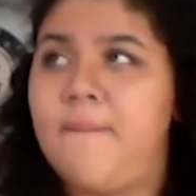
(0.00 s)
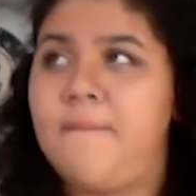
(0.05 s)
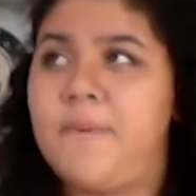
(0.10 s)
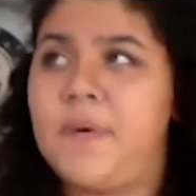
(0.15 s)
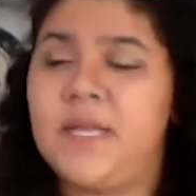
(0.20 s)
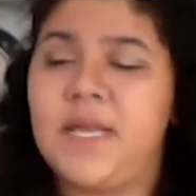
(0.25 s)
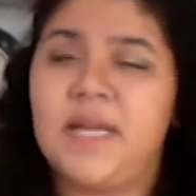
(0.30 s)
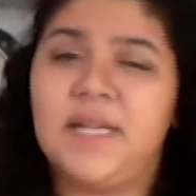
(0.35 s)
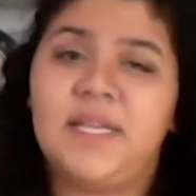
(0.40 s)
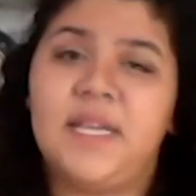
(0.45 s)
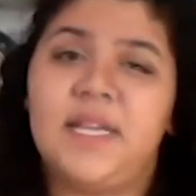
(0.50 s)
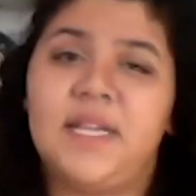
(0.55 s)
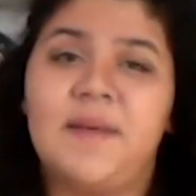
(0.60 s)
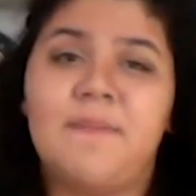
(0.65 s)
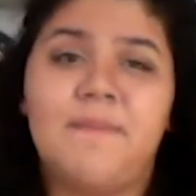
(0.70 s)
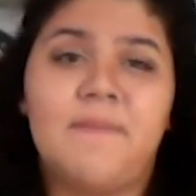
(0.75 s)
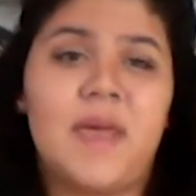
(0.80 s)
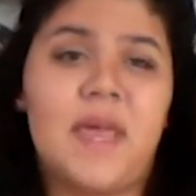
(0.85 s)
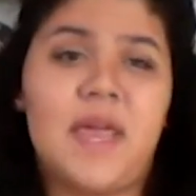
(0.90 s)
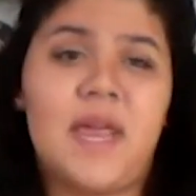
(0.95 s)
But that's like the
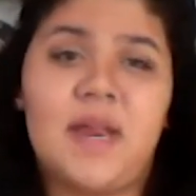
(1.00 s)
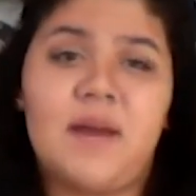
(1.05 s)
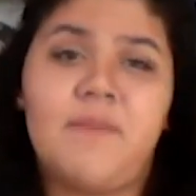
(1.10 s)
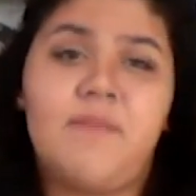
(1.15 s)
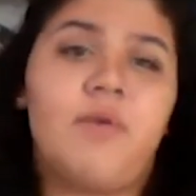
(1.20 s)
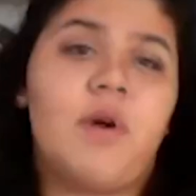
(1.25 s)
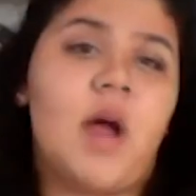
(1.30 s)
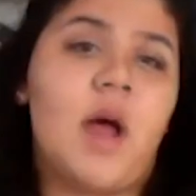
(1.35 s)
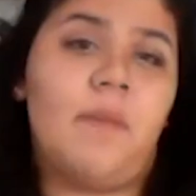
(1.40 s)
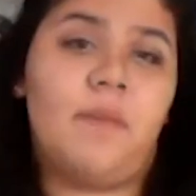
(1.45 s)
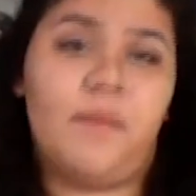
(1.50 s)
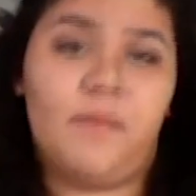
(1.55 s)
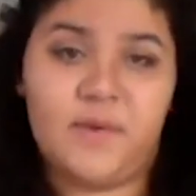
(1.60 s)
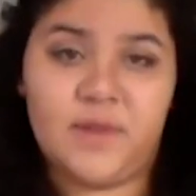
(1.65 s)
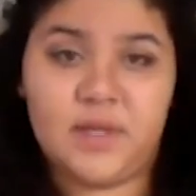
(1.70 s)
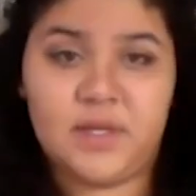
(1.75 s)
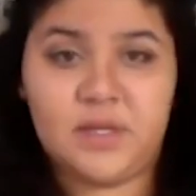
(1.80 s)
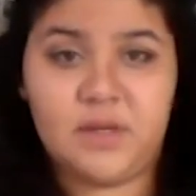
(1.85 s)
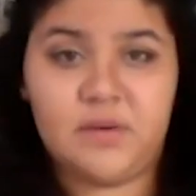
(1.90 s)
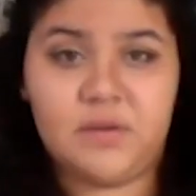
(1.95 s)
main problem
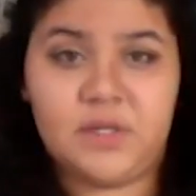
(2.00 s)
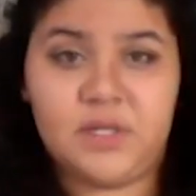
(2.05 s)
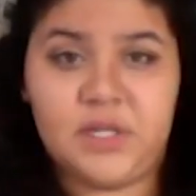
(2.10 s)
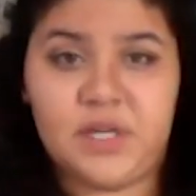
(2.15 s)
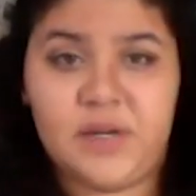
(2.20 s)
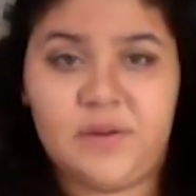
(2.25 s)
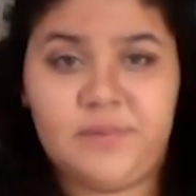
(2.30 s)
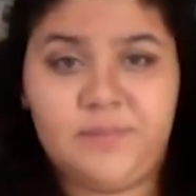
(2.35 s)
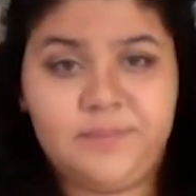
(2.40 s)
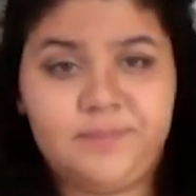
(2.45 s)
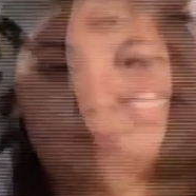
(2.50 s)
with this whole show.